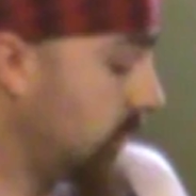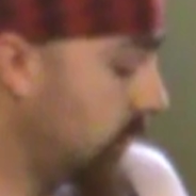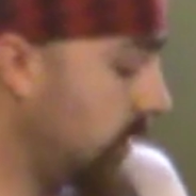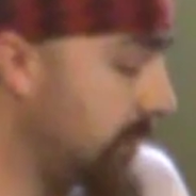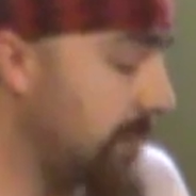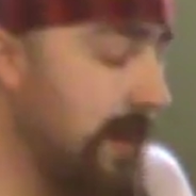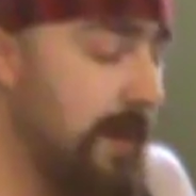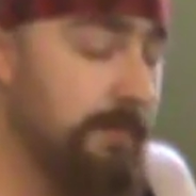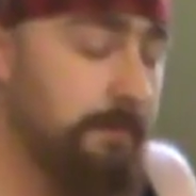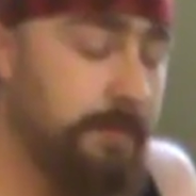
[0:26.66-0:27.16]

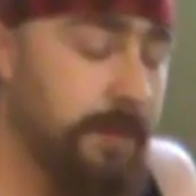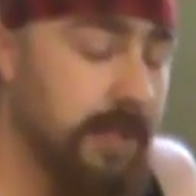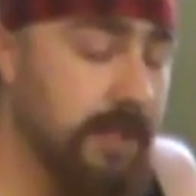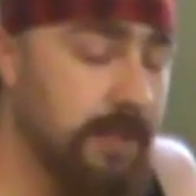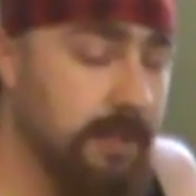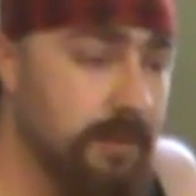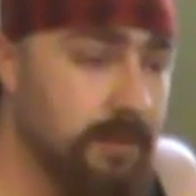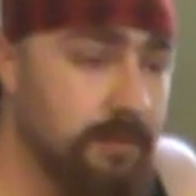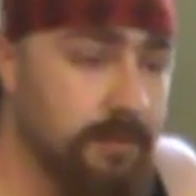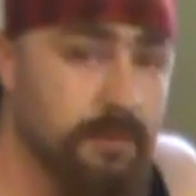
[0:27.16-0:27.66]
We met
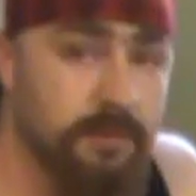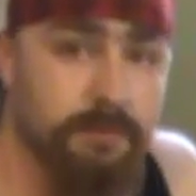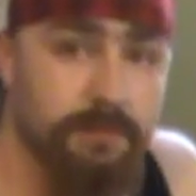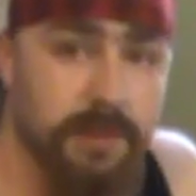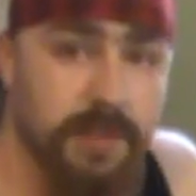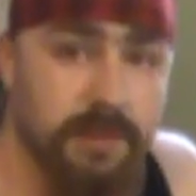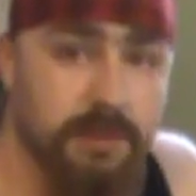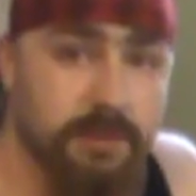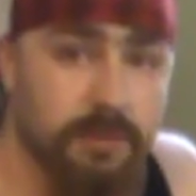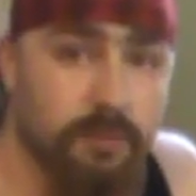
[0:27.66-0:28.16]

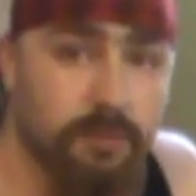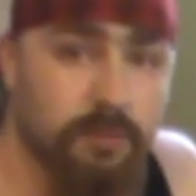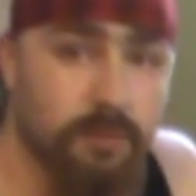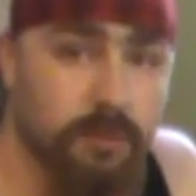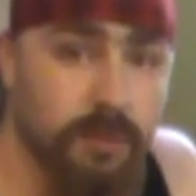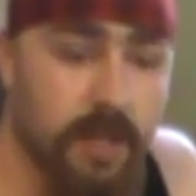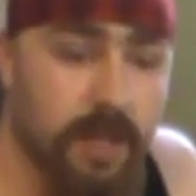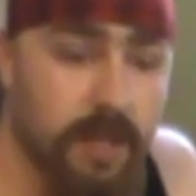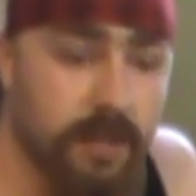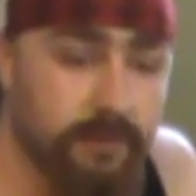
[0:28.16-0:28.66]
Pete, Pete's a
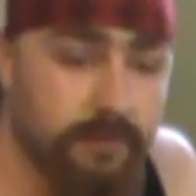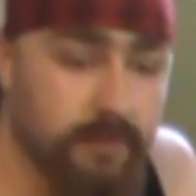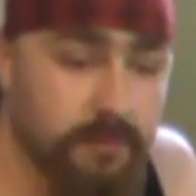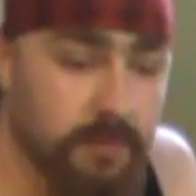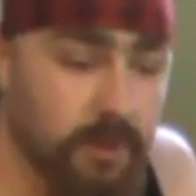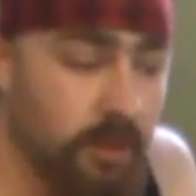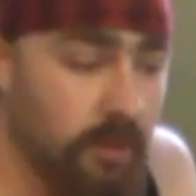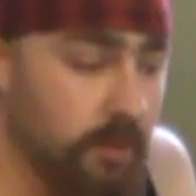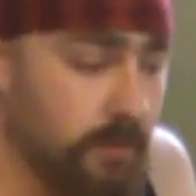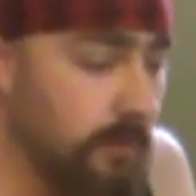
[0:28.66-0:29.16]
cool guy
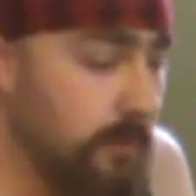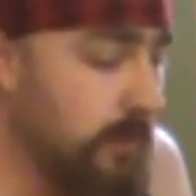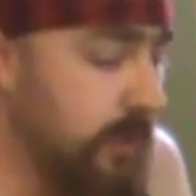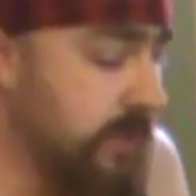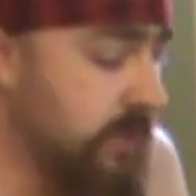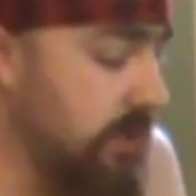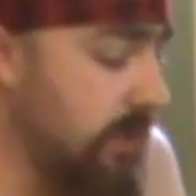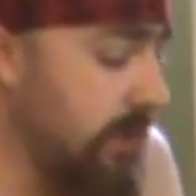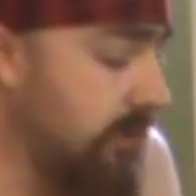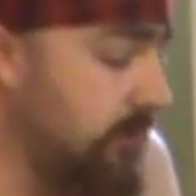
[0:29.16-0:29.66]
from the
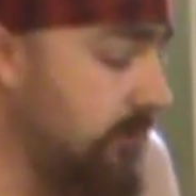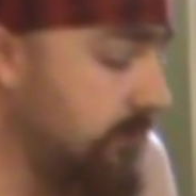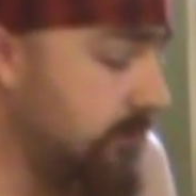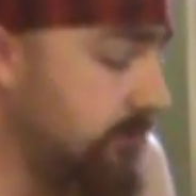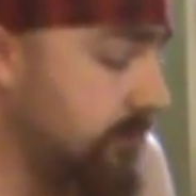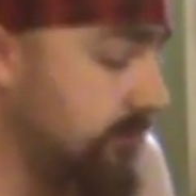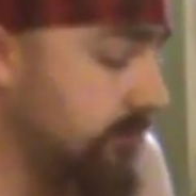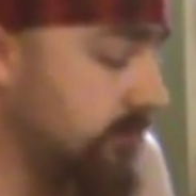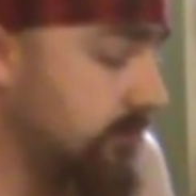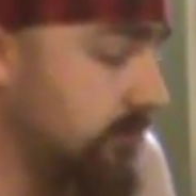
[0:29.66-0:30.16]
Armory Channel.